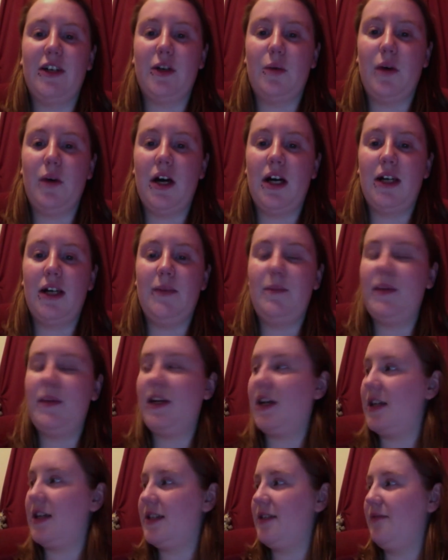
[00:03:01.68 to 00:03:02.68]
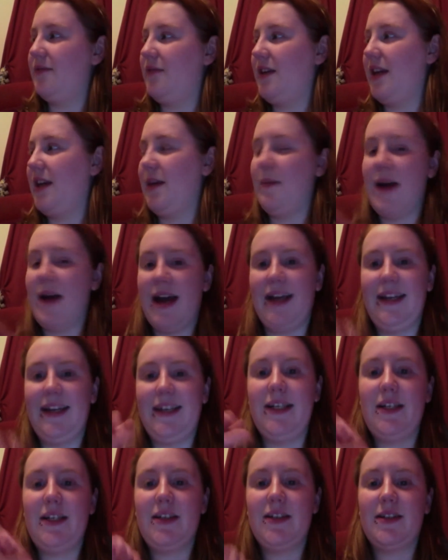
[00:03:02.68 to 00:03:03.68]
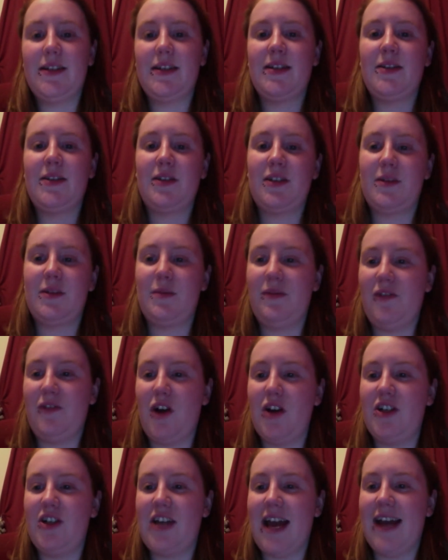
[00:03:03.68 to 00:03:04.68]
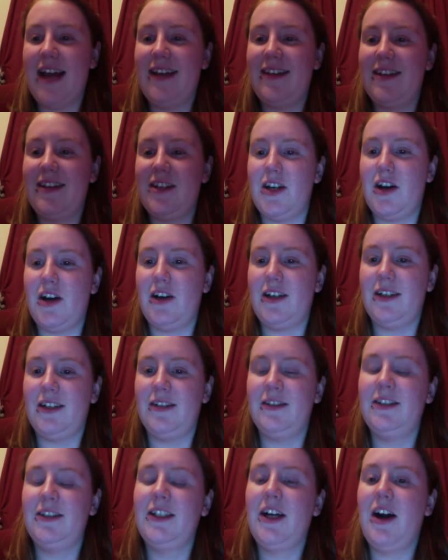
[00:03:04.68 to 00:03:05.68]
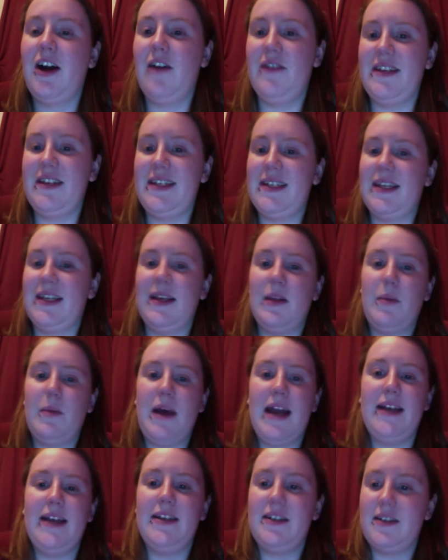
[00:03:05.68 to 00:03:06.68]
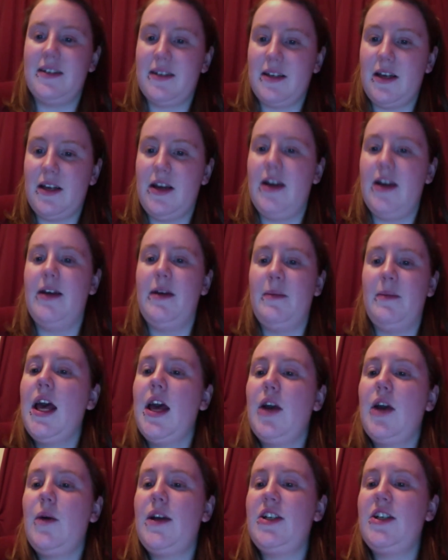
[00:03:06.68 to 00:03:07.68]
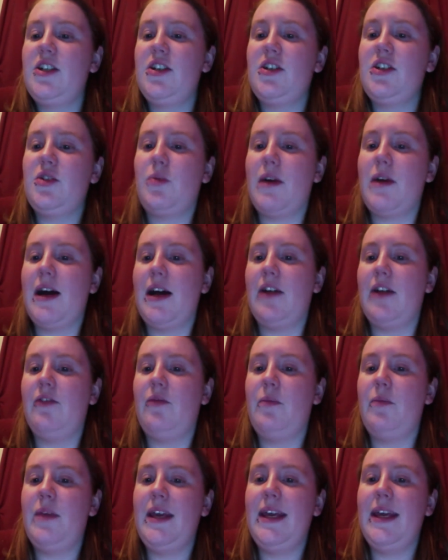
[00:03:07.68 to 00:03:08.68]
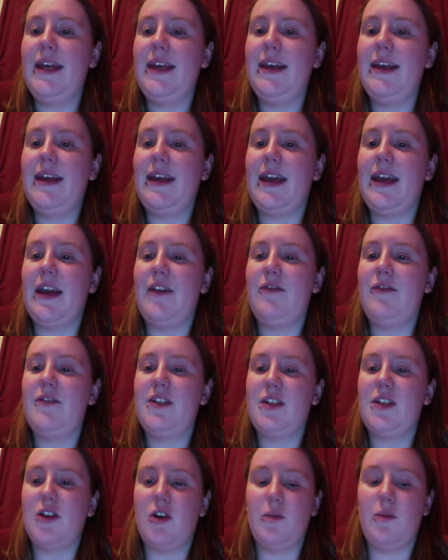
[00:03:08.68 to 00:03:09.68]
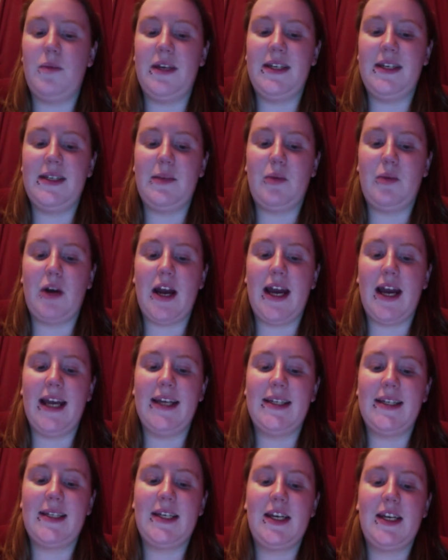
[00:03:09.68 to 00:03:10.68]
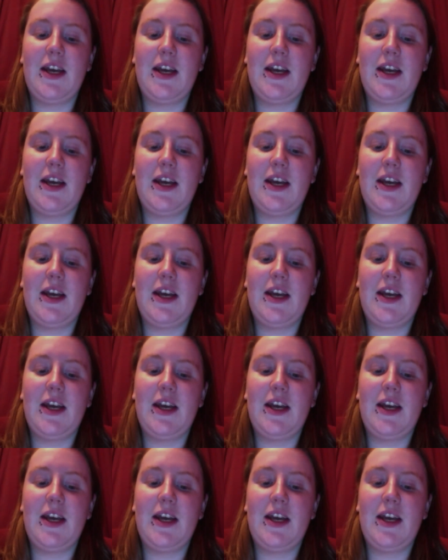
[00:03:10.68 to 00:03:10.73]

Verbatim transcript: one because of the pine needles because we've got Jack the dog and obviously the pine needles will hurt about him. Question 12 Peeking at gifts or be surprised?